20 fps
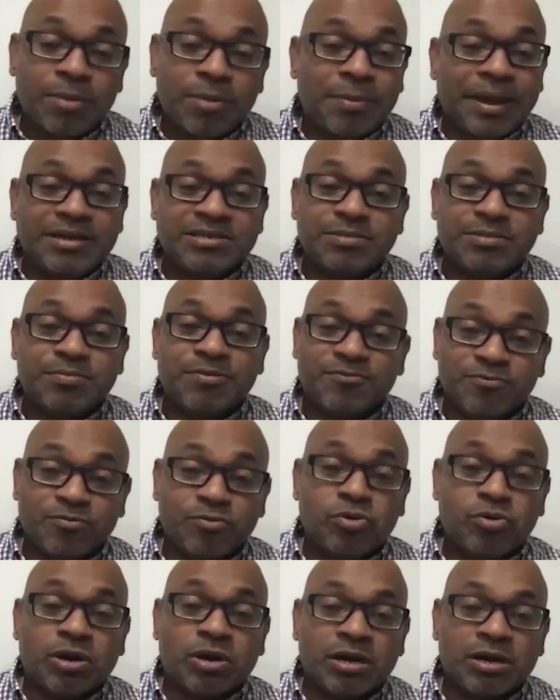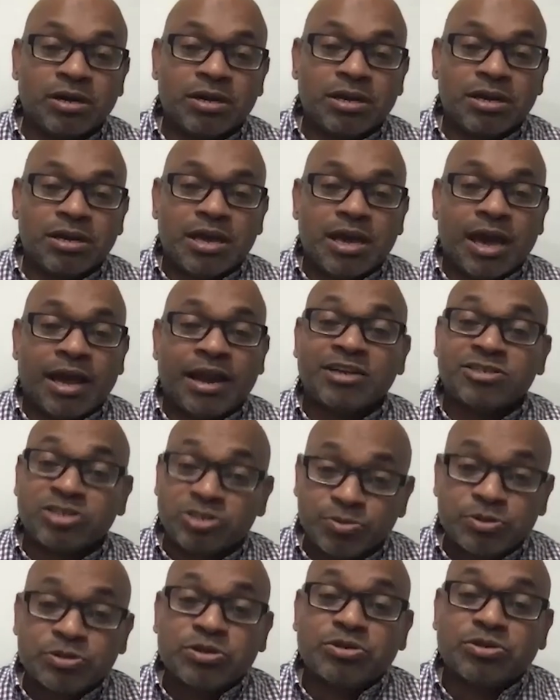patient before and
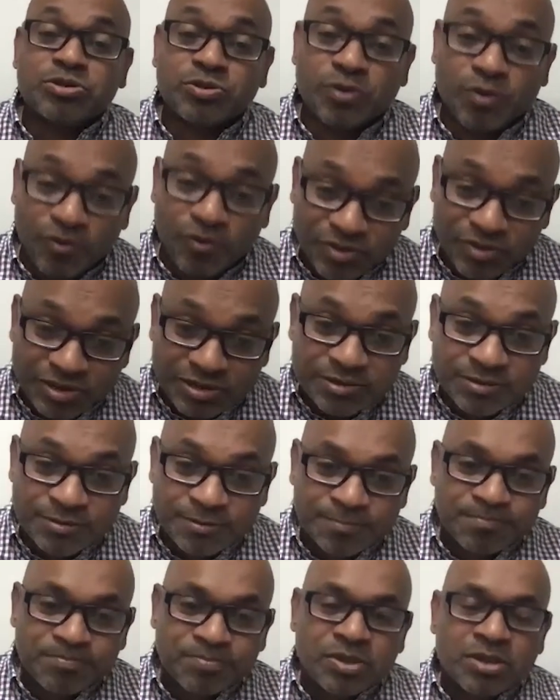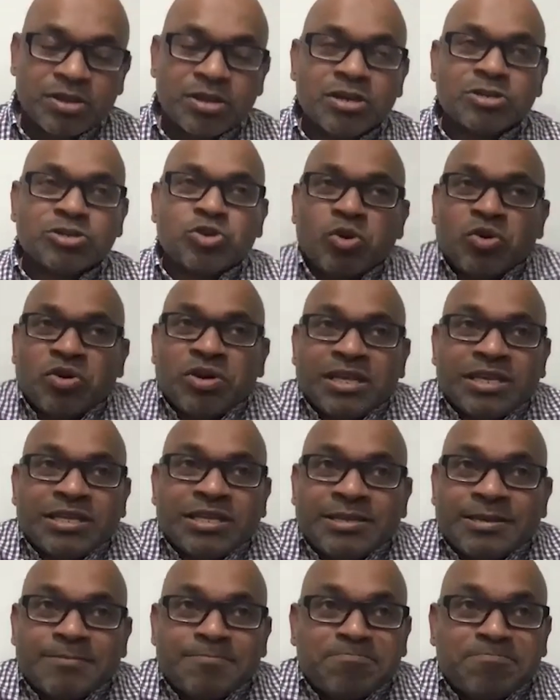attributed to COVID. So
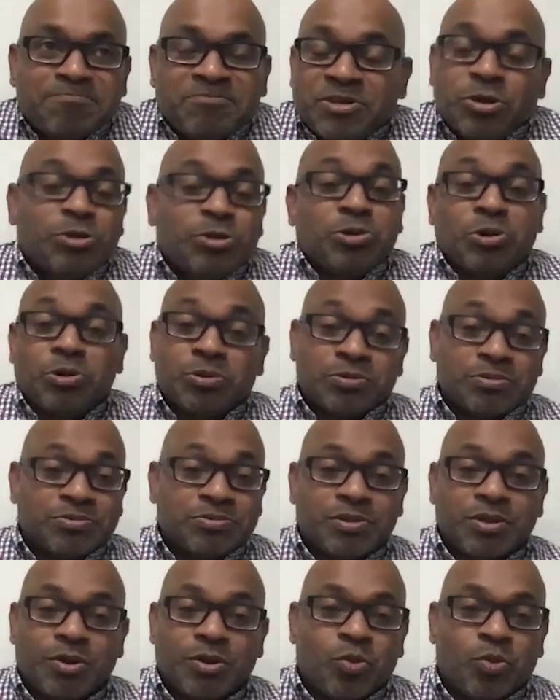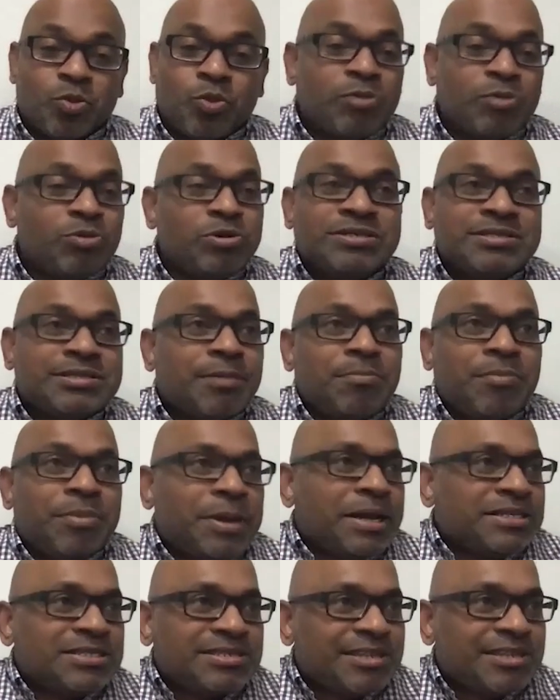we don't know. Why would some
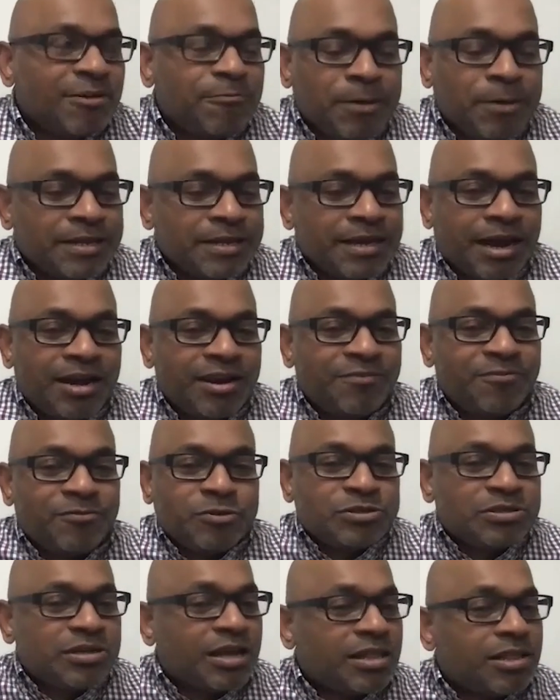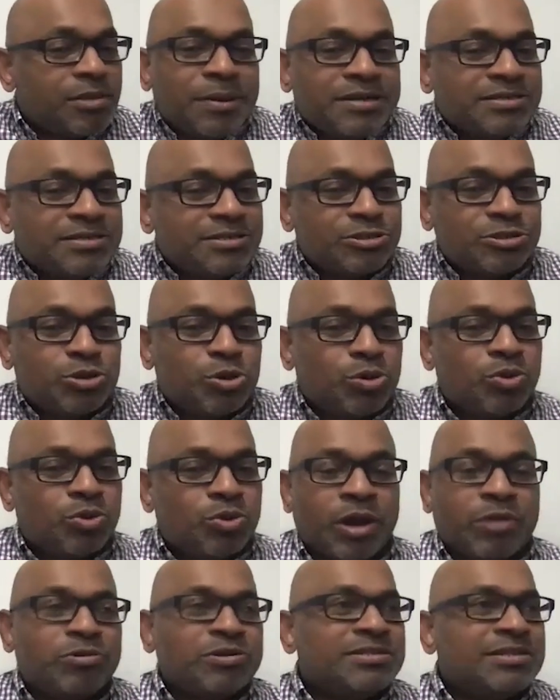patients have pericardial effusion, other patients don't?
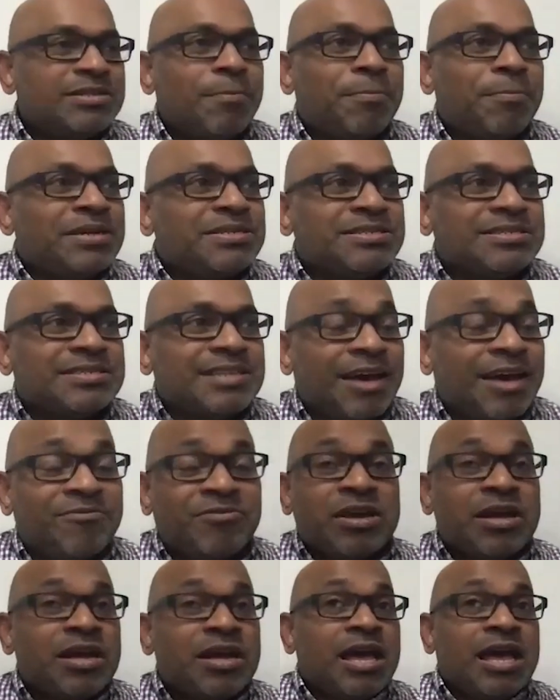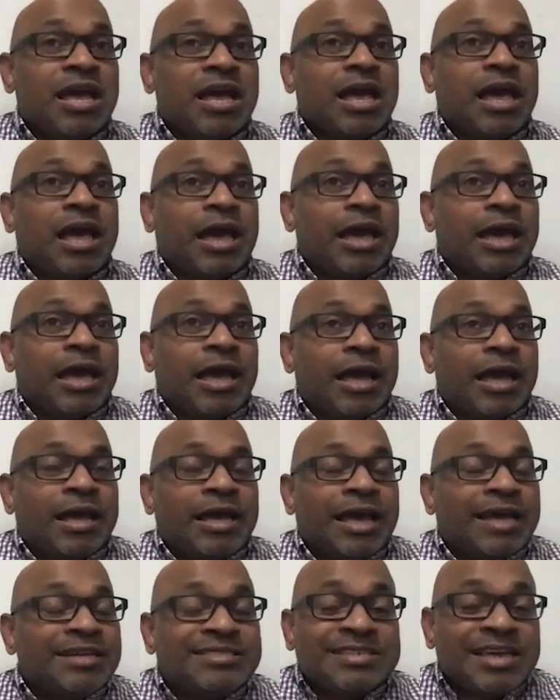Why would some patients have
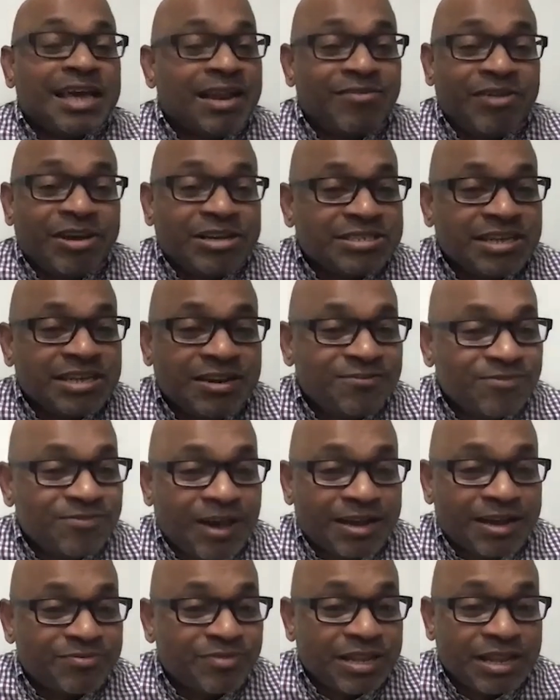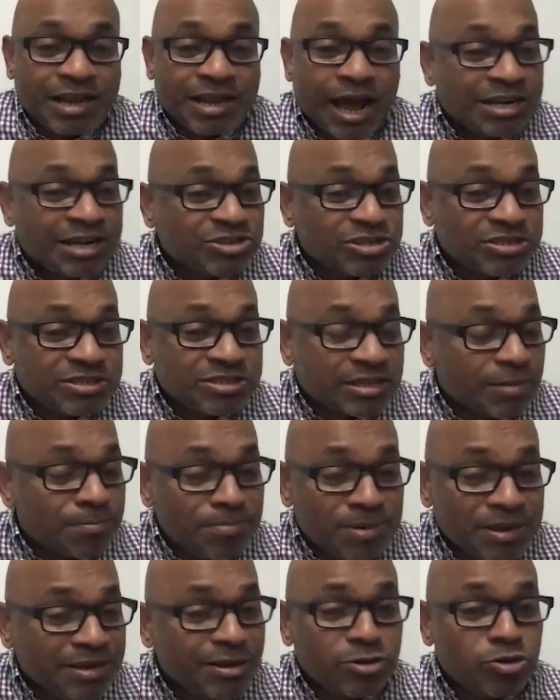ST elevation, in fact, when the arteries are
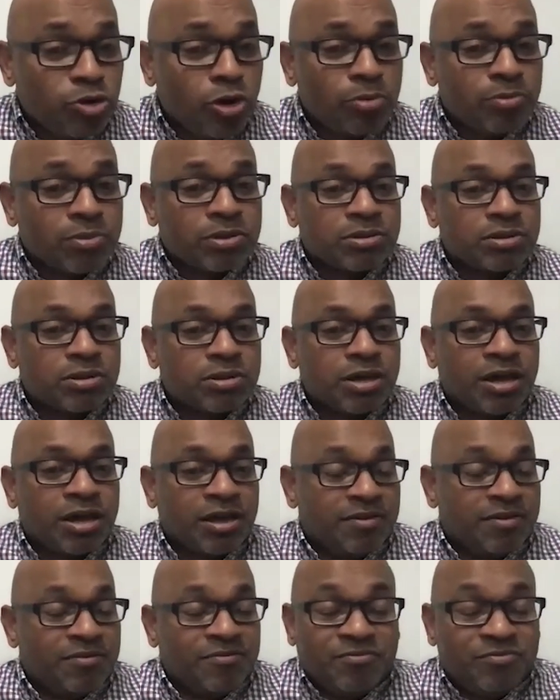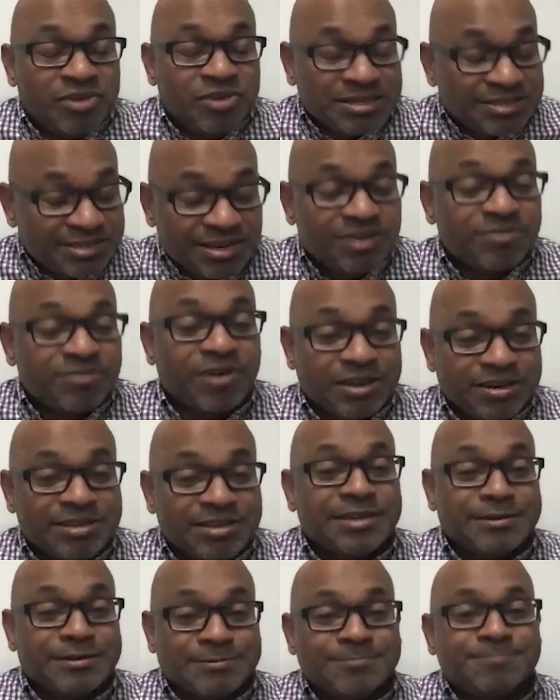completely normal? We are still
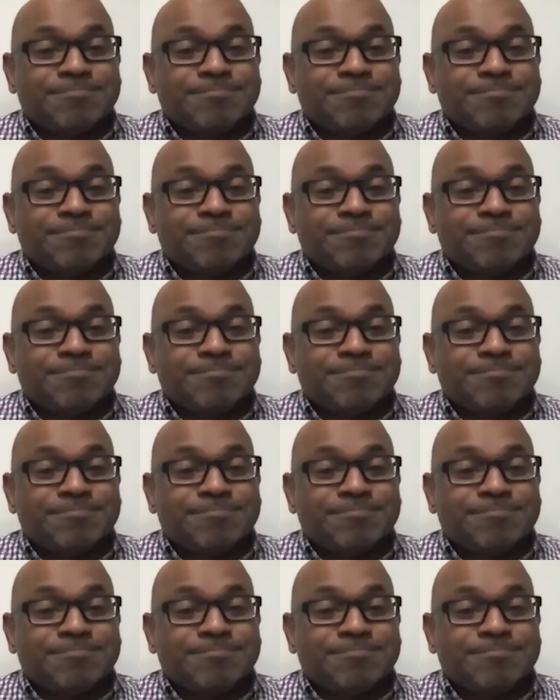finding out.